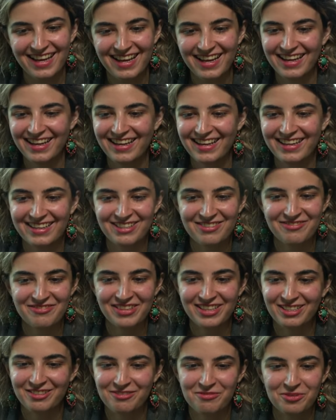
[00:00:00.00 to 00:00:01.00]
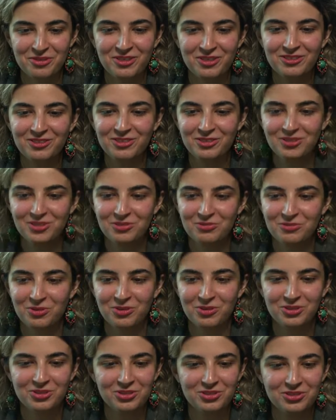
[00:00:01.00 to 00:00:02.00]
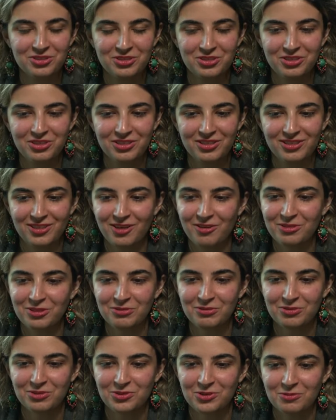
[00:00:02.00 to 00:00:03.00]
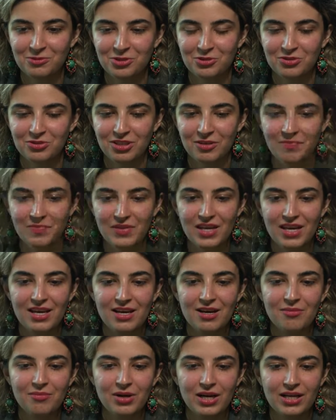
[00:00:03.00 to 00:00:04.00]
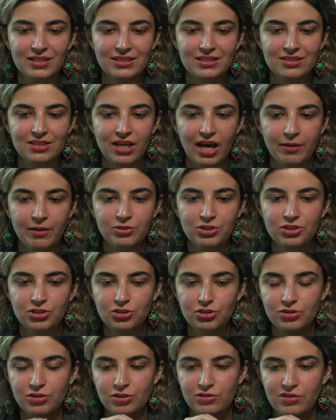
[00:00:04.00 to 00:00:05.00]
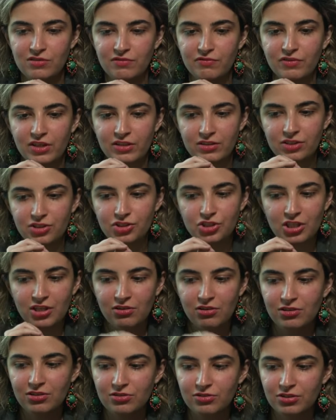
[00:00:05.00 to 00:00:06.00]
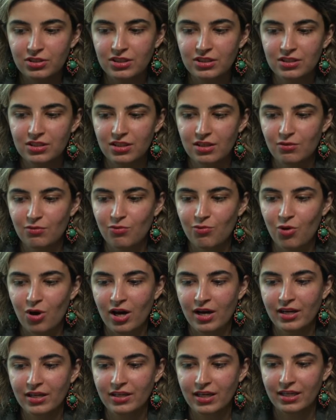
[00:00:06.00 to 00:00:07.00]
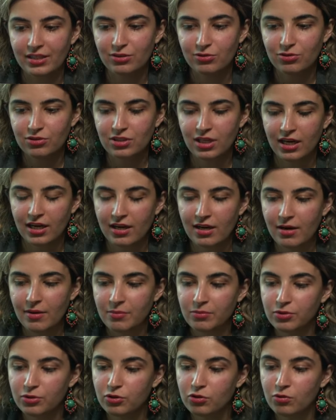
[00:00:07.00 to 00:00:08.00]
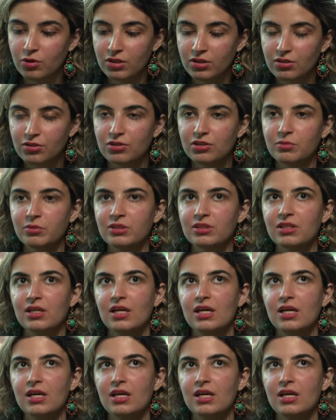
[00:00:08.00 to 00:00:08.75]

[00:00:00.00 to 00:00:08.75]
ah man, World Youth, World Junior, always was so much fun. But I'm just showing you a very general reason on why I don't. Um, who won the tournament?